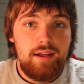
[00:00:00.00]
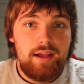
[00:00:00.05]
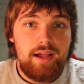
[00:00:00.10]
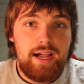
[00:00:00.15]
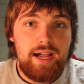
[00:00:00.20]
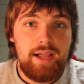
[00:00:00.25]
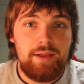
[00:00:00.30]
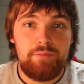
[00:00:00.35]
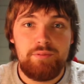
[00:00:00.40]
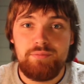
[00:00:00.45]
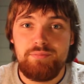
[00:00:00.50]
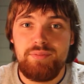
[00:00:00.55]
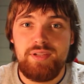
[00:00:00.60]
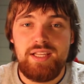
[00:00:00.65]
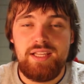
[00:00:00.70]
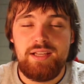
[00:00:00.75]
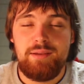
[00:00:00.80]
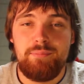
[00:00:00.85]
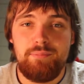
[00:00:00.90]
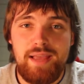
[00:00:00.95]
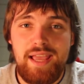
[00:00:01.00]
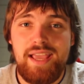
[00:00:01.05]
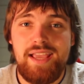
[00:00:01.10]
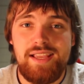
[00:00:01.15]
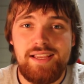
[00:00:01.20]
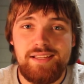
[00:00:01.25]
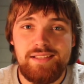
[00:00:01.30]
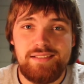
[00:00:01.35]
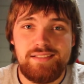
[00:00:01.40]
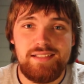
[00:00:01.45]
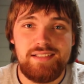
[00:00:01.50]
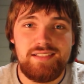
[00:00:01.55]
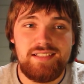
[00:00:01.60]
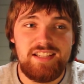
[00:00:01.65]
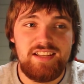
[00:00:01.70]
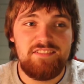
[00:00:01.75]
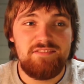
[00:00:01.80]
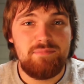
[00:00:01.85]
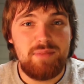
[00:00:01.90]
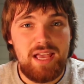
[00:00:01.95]
I would be amazed to
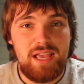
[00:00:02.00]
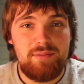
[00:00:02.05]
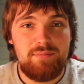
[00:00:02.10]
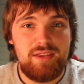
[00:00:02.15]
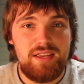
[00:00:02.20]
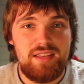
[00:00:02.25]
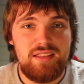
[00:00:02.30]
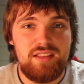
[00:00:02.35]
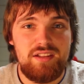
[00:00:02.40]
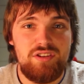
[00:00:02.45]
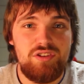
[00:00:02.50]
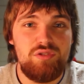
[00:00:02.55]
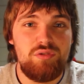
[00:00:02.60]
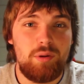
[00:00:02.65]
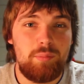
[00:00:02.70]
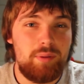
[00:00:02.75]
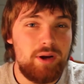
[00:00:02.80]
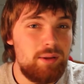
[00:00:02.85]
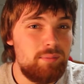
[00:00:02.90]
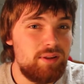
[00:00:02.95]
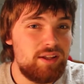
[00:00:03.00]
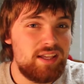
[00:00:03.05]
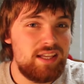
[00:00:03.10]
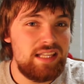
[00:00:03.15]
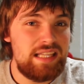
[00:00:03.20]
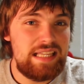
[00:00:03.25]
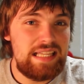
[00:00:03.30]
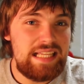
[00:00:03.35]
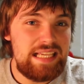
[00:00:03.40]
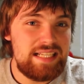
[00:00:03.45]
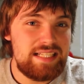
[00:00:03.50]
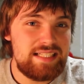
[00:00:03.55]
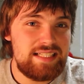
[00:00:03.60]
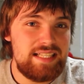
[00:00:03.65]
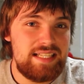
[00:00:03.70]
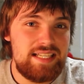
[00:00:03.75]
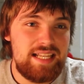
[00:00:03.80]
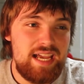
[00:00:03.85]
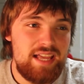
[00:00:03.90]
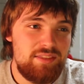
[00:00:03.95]
see if maybe the New Republic enlists
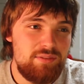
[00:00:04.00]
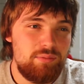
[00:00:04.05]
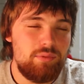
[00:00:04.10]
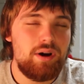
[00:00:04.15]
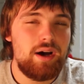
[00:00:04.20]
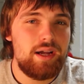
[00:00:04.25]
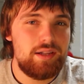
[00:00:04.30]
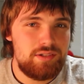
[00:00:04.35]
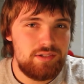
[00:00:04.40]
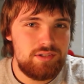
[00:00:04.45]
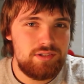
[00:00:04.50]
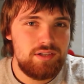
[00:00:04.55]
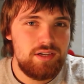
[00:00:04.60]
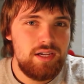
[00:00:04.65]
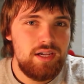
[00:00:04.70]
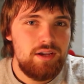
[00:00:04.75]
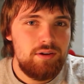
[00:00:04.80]
the Death Watch,